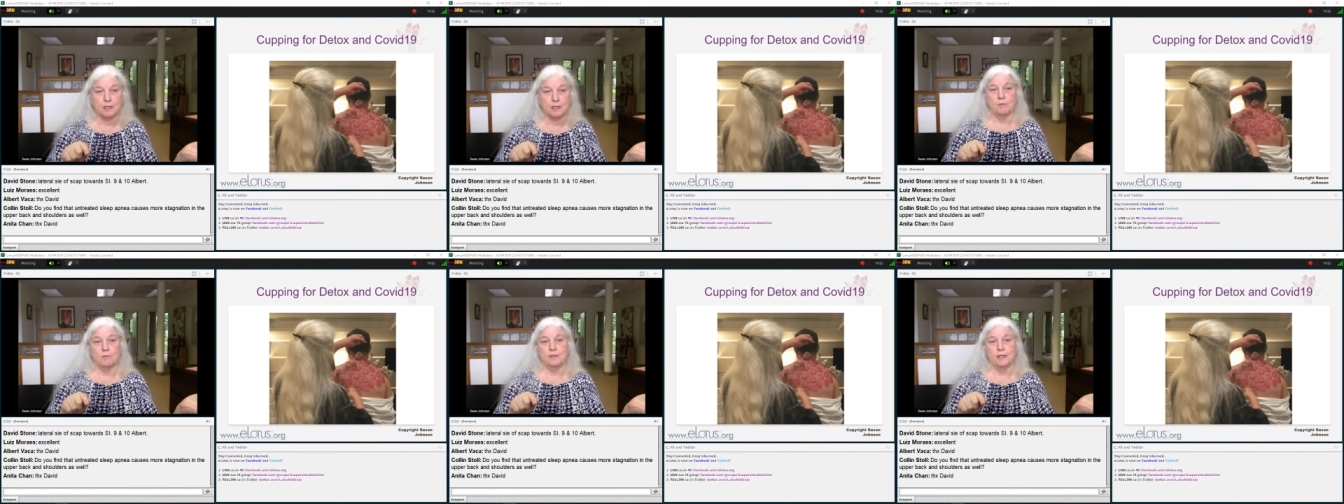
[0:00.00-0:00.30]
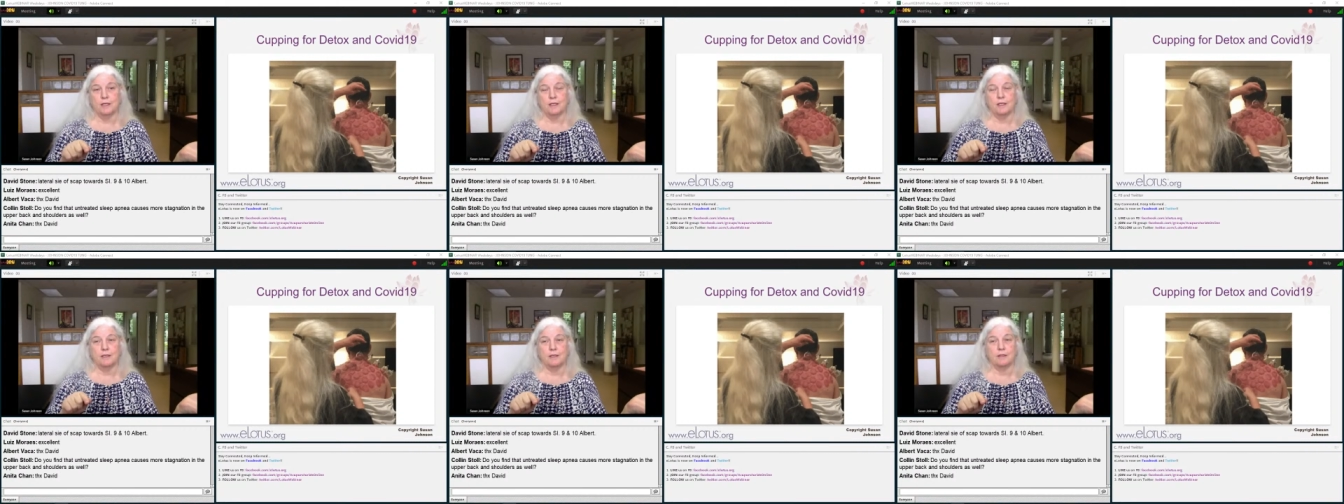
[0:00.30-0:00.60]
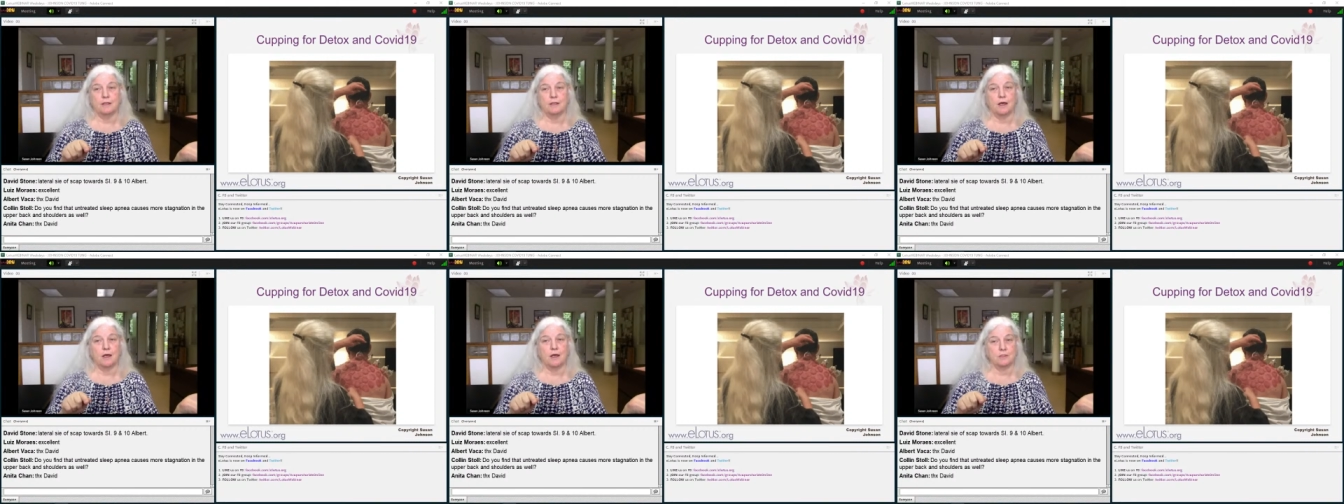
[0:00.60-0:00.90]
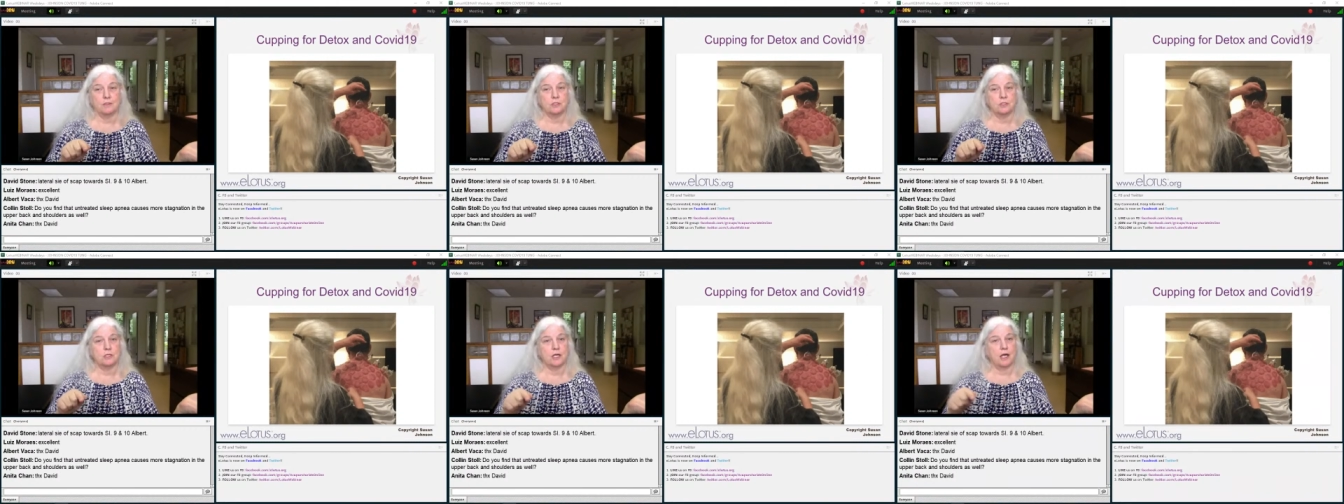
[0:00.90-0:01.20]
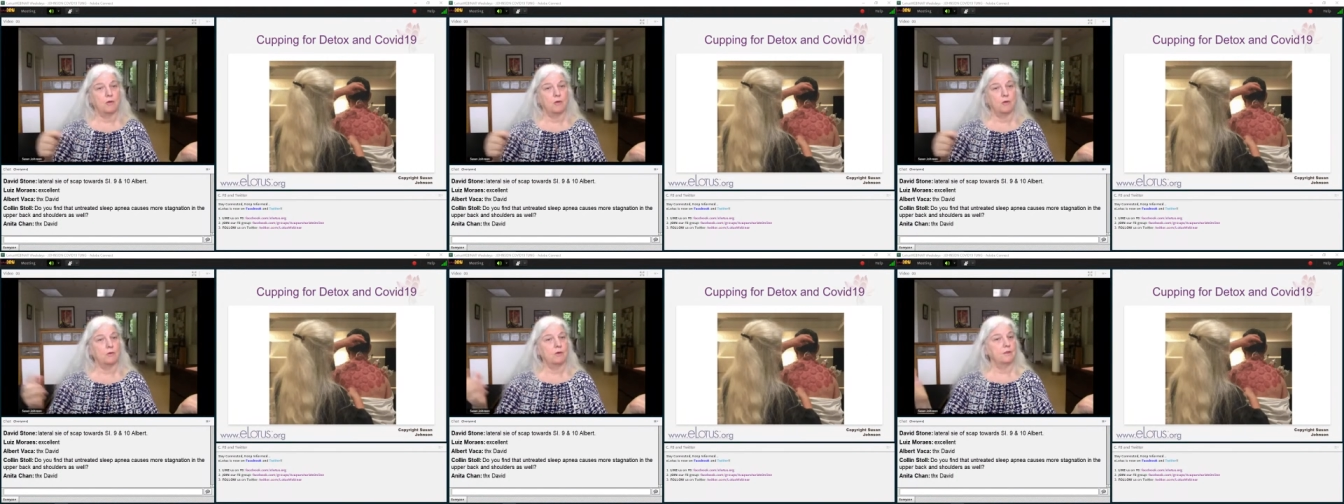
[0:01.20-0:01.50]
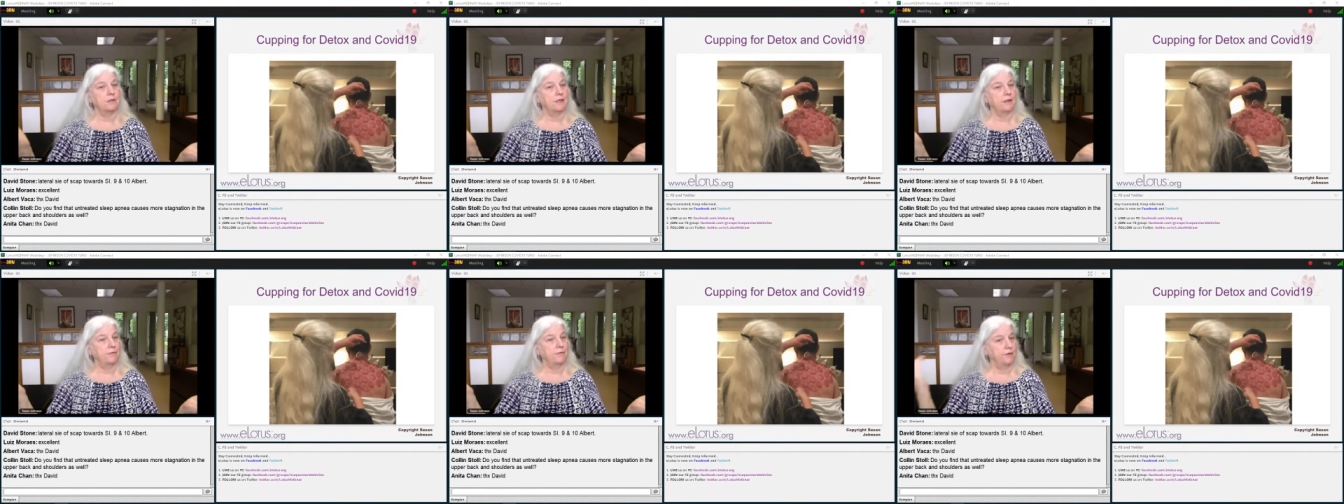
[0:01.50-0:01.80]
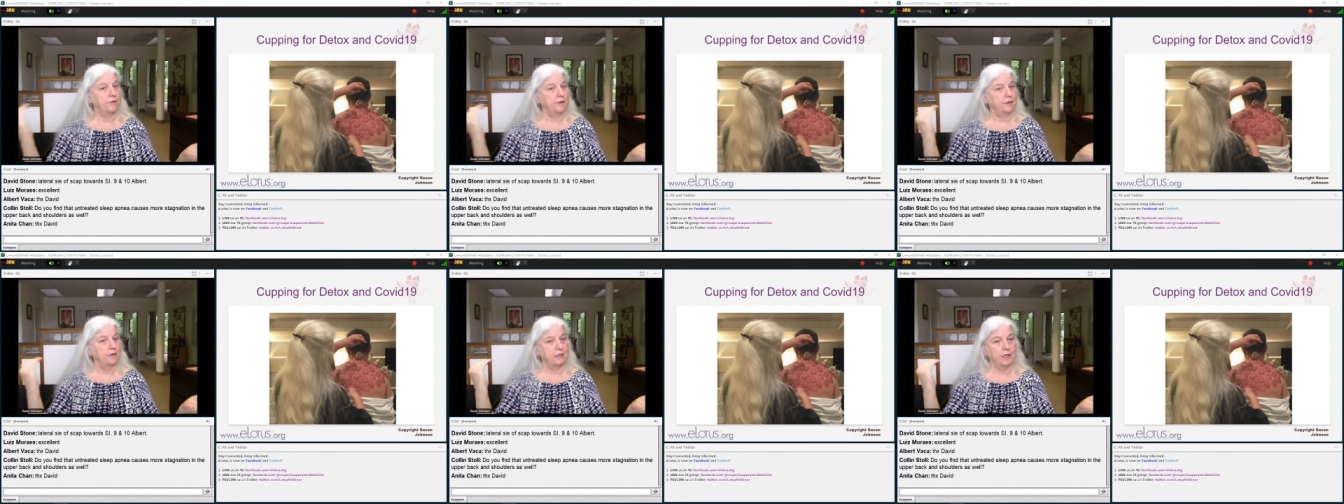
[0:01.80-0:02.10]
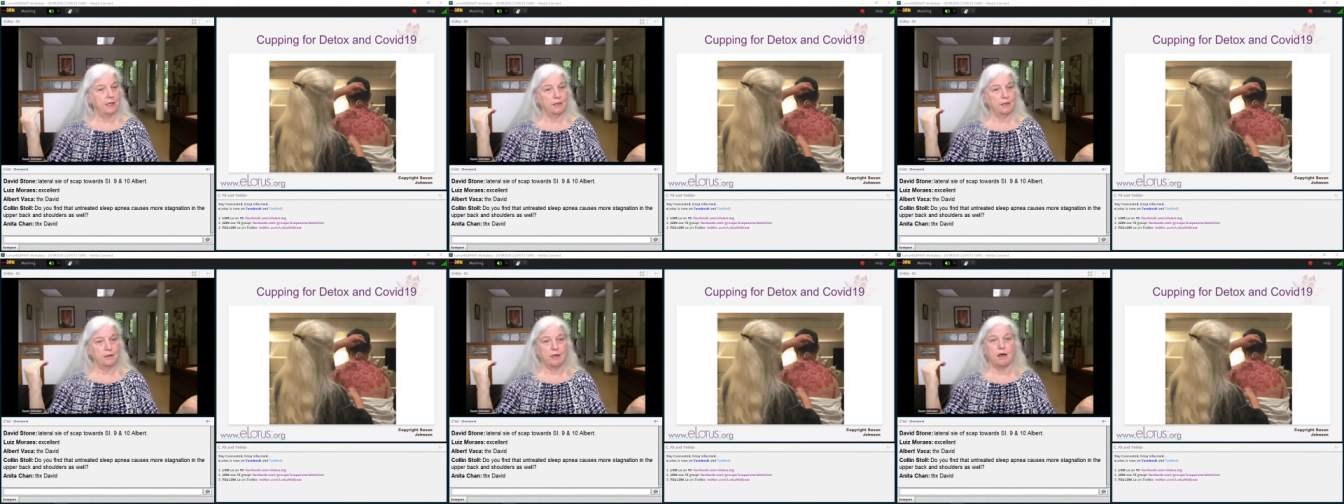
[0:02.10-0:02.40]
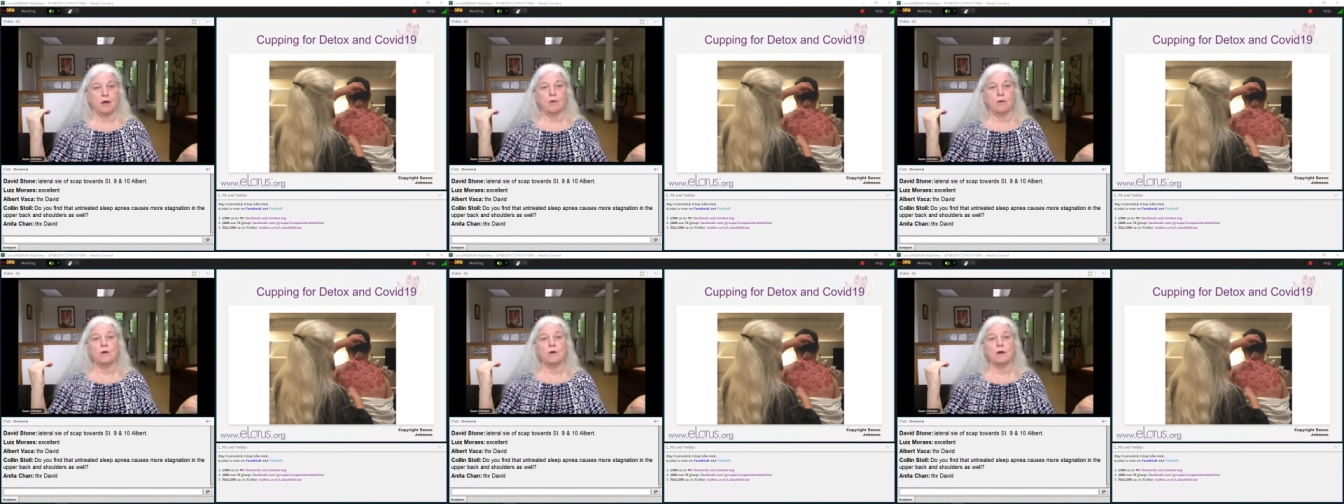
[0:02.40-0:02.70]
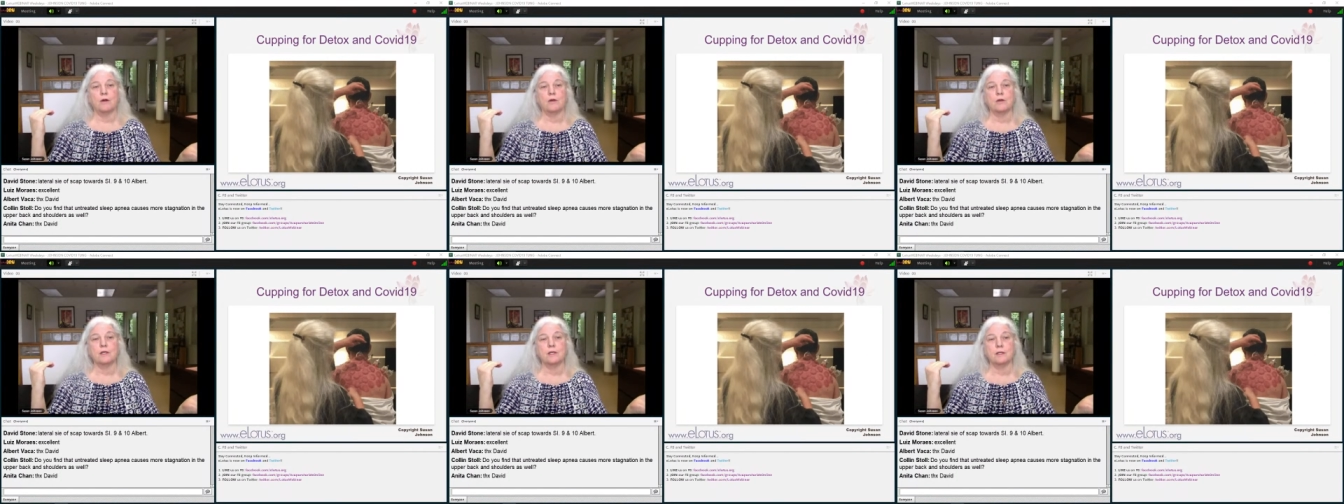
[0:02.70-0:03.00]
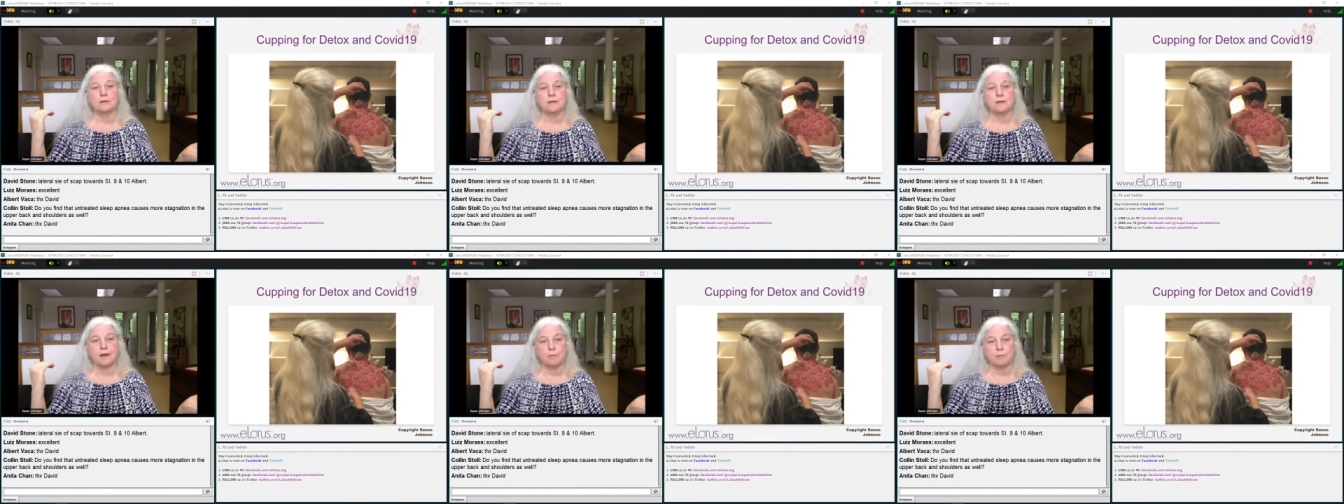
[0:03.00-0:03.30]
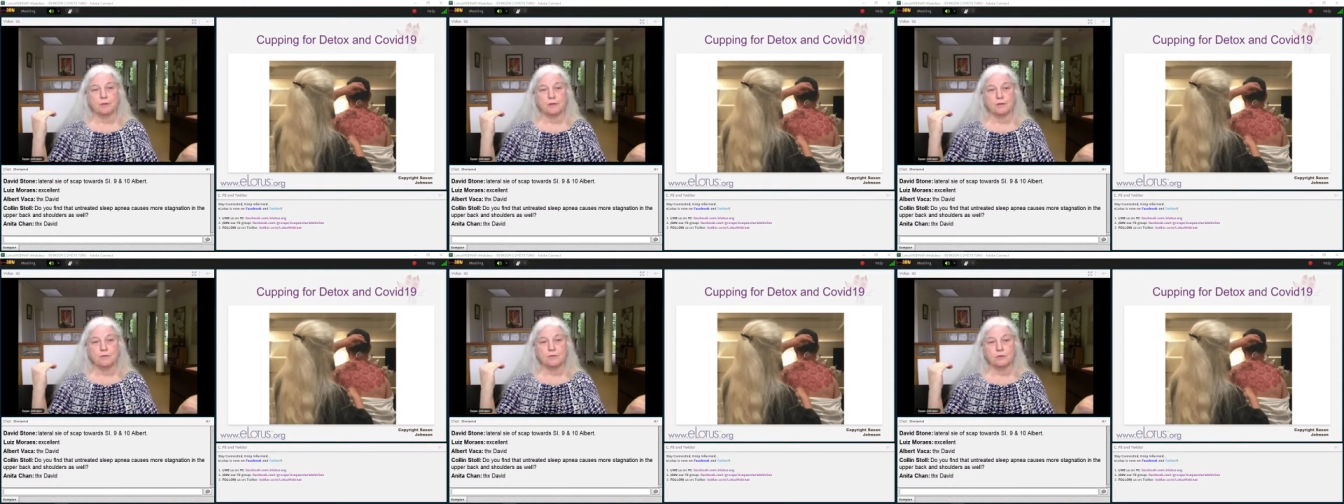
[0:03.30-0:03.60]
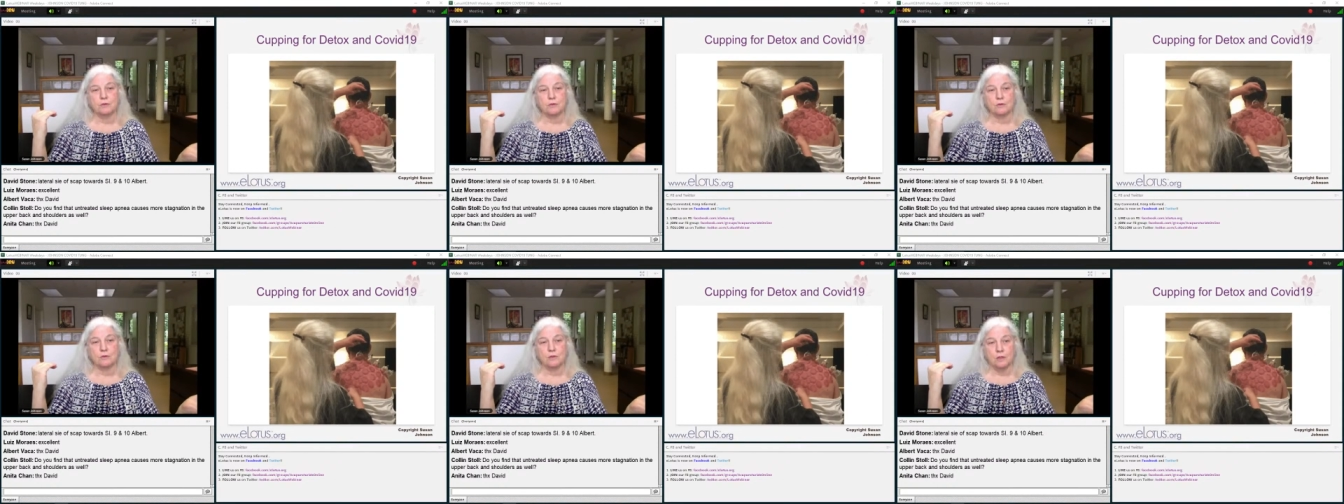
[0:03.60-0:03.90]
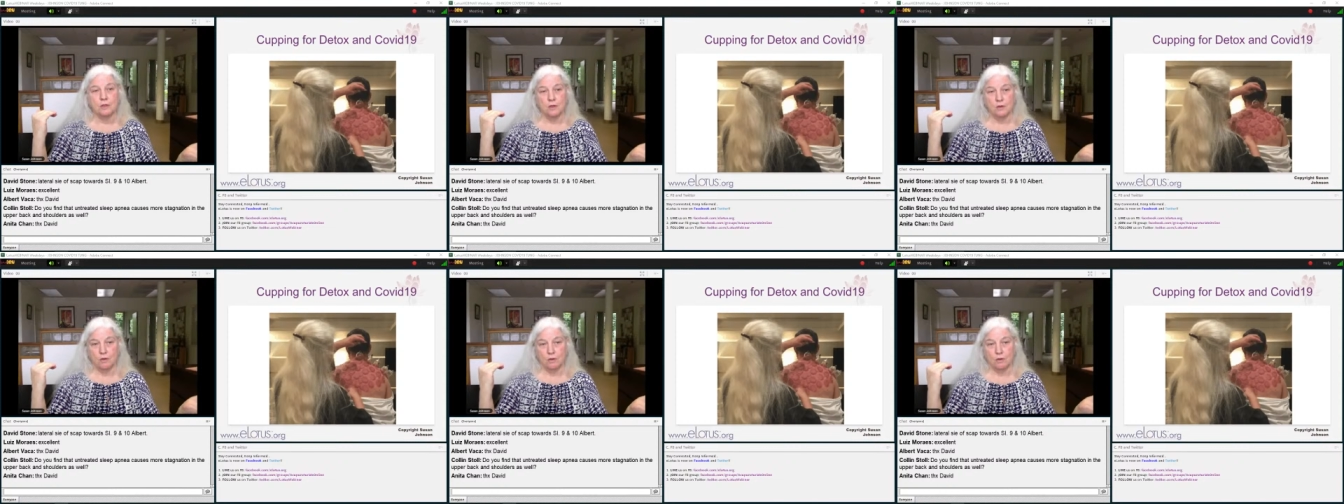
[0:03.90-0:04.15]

When they get in the hot shower and they feel that hot water hit that blister,